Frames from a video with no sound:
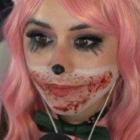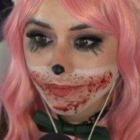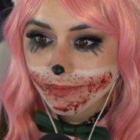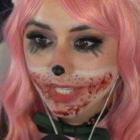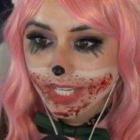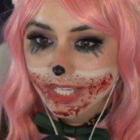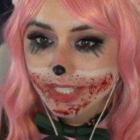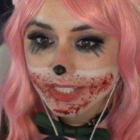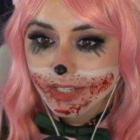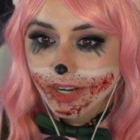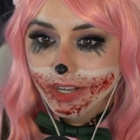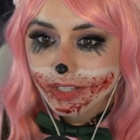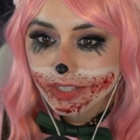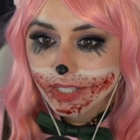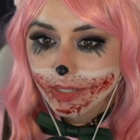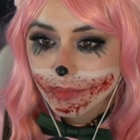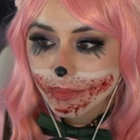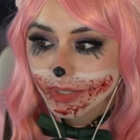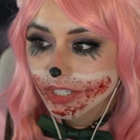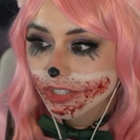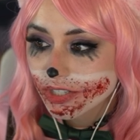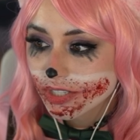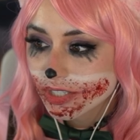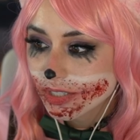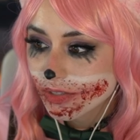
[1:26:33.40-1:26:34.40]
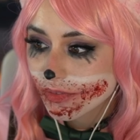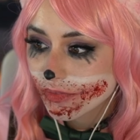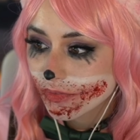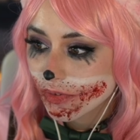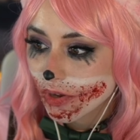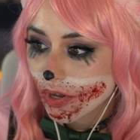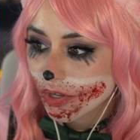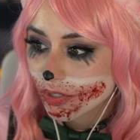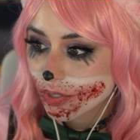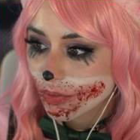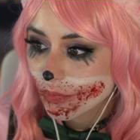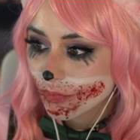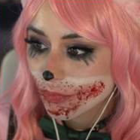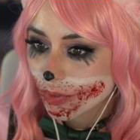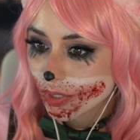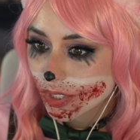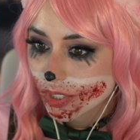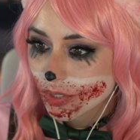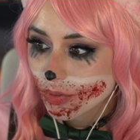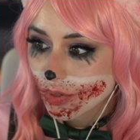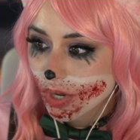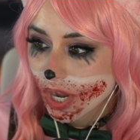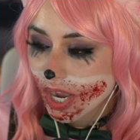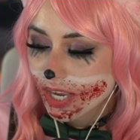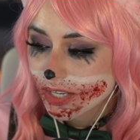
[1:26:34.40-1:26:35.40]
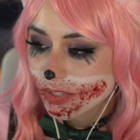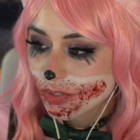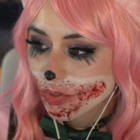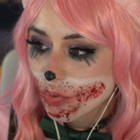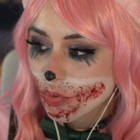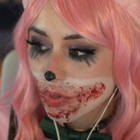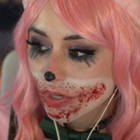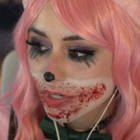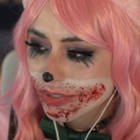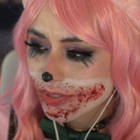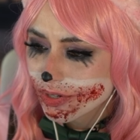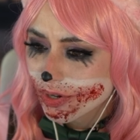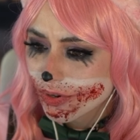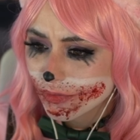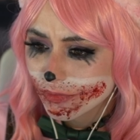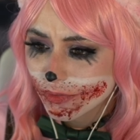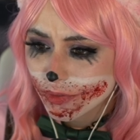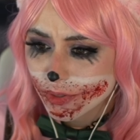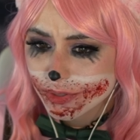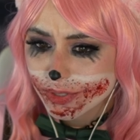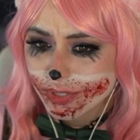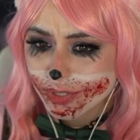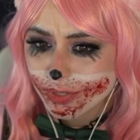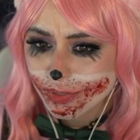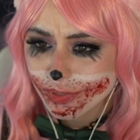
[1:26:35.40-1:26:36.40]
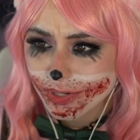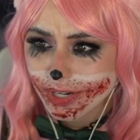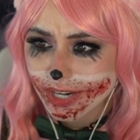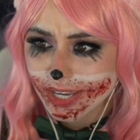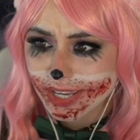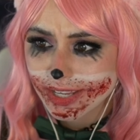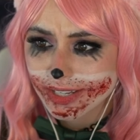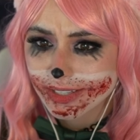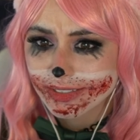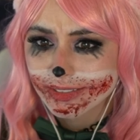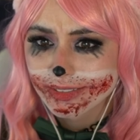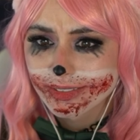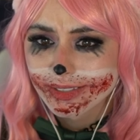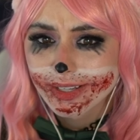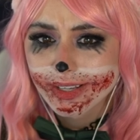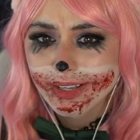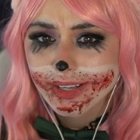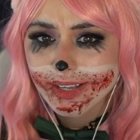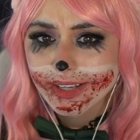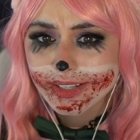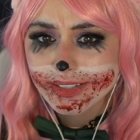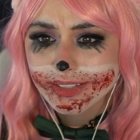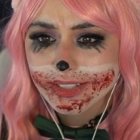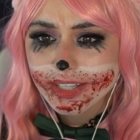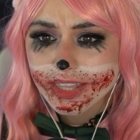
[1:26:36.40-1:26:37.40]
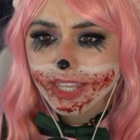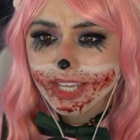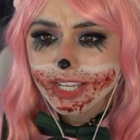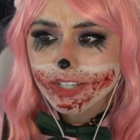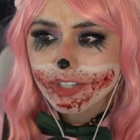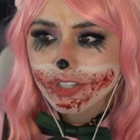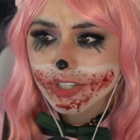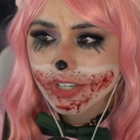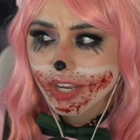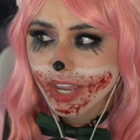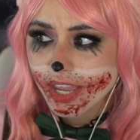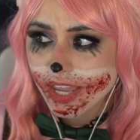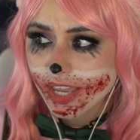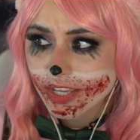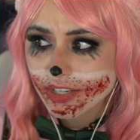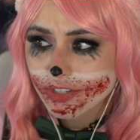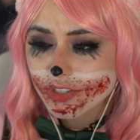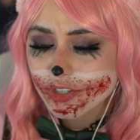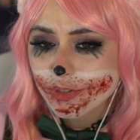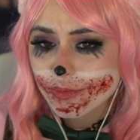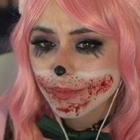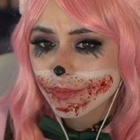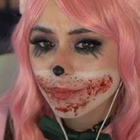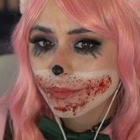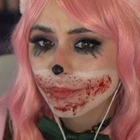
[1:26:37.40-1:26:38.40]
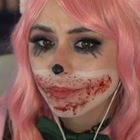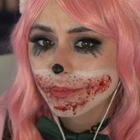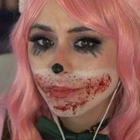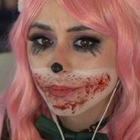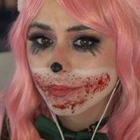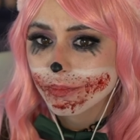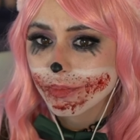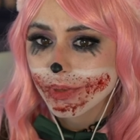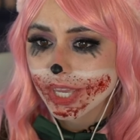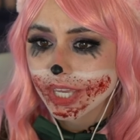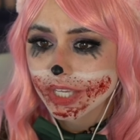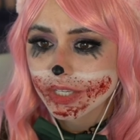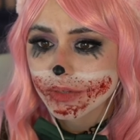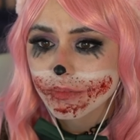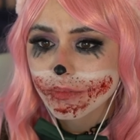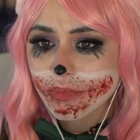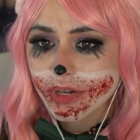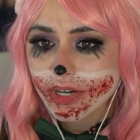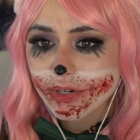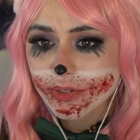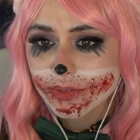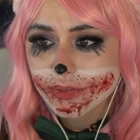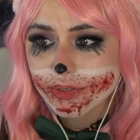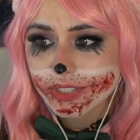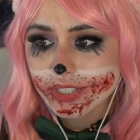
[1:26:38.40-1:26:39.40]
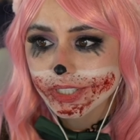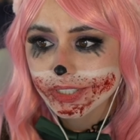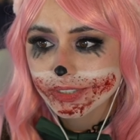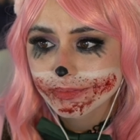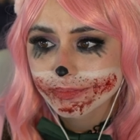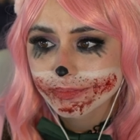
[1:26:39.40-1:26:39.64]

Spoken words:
It's not letting me adjust the volume for you guys or go full screen. Did they change big mode?